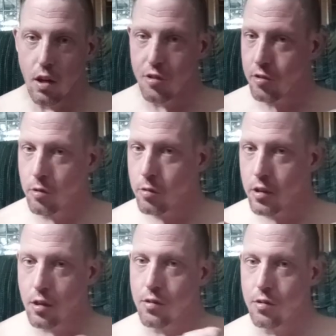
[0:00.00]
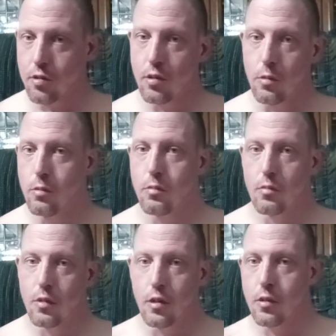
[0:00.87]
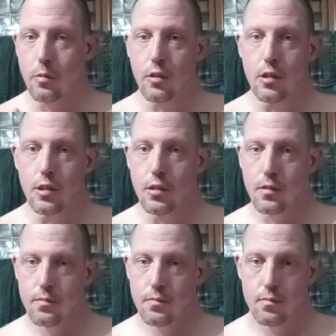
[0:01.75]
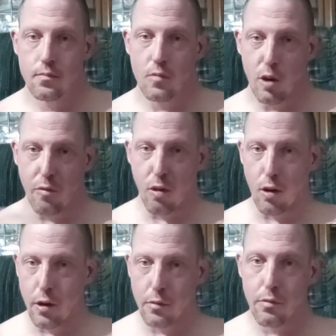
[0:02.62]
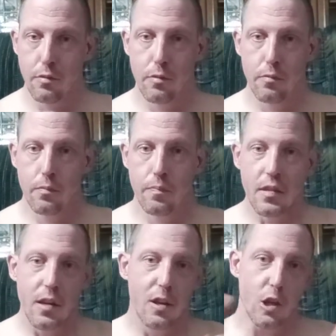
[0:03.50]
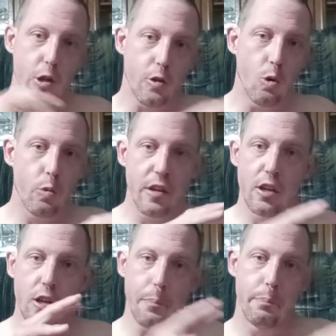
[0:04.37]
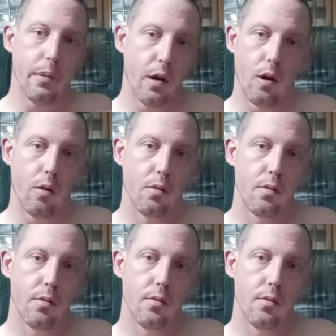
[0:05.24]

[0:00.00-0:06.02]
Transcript: It's you against you in the ring of life. You don't hear the bell